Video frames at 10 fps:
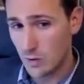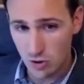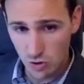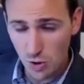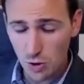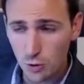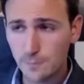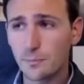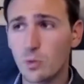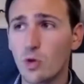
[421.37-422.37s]

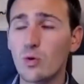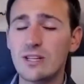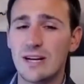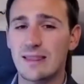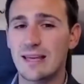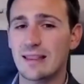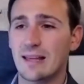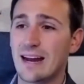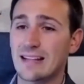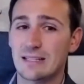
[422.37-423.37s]
true, the reason I think
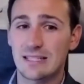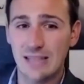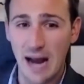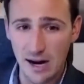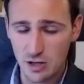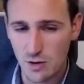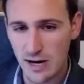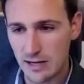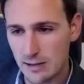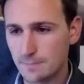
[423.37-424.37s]
that it's
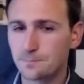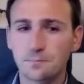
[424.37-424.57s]
saturated